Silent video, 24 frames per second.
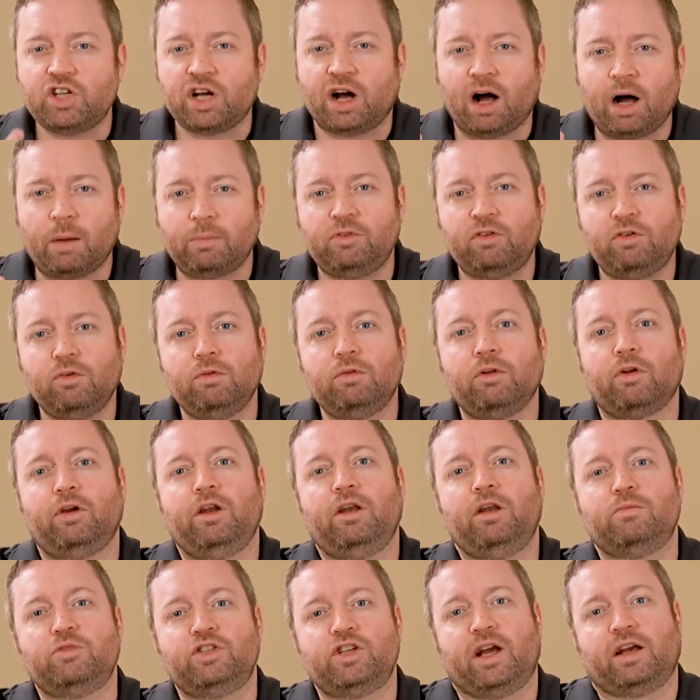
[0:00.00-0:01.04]
top 2
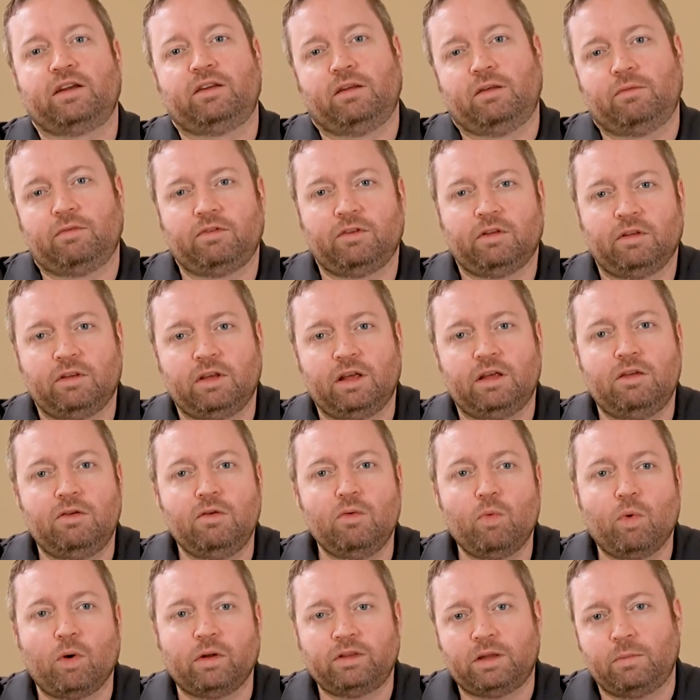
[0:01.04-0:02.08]
learning objectives that
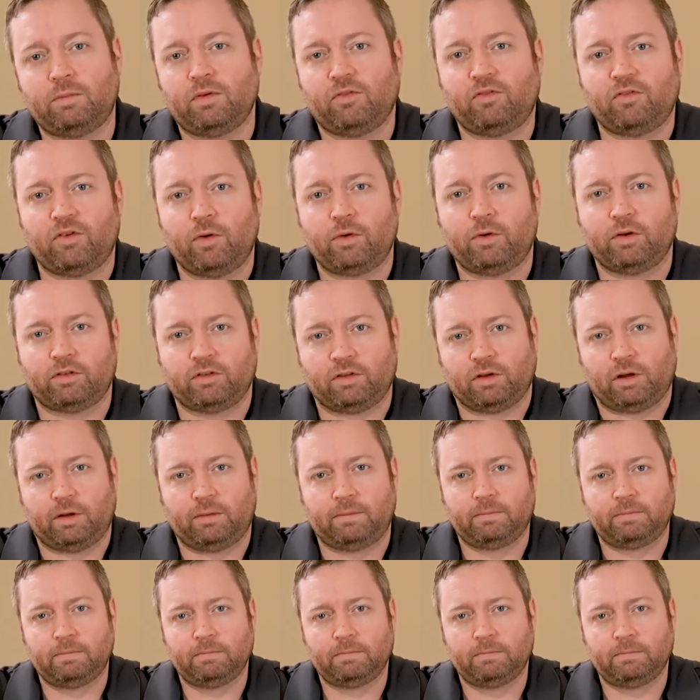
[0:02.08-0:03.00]
you want them to focus on.